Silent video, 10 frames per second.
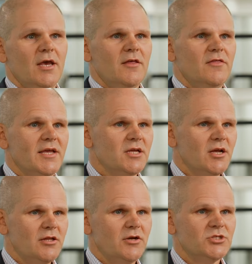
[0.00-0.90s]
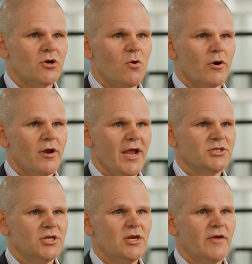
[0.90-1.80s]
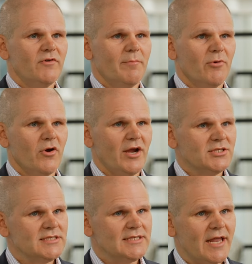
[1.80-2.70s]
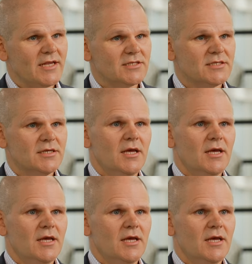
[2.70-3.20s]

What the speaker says: This includes the coordination of your immigration status,